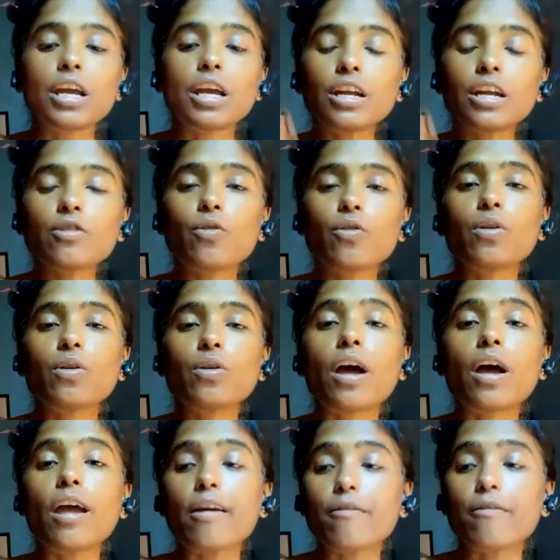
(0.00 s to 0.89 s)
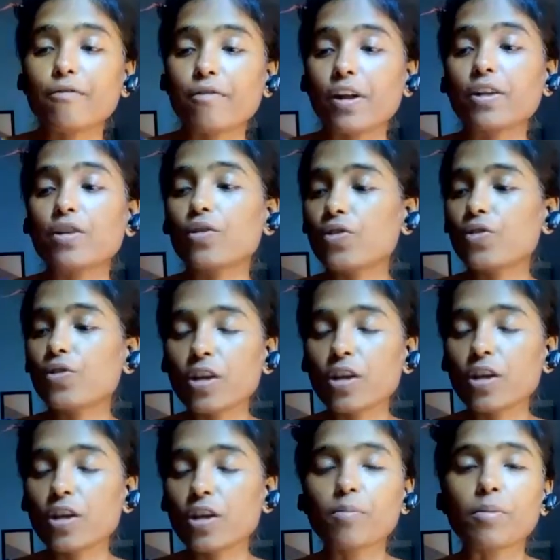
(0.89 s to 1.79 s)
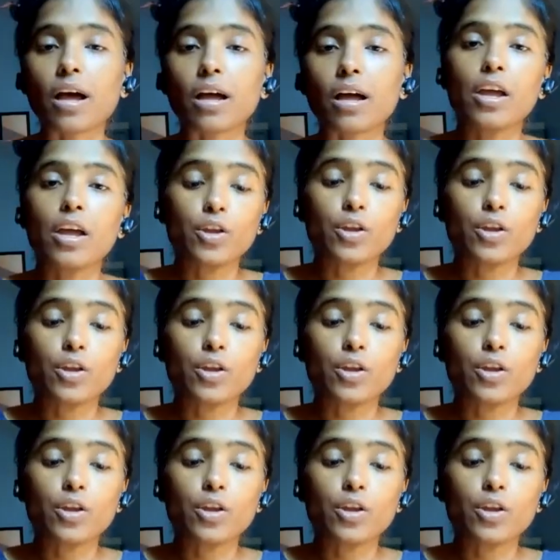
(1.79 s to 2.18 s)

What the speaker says: It's gonna affect your trimala.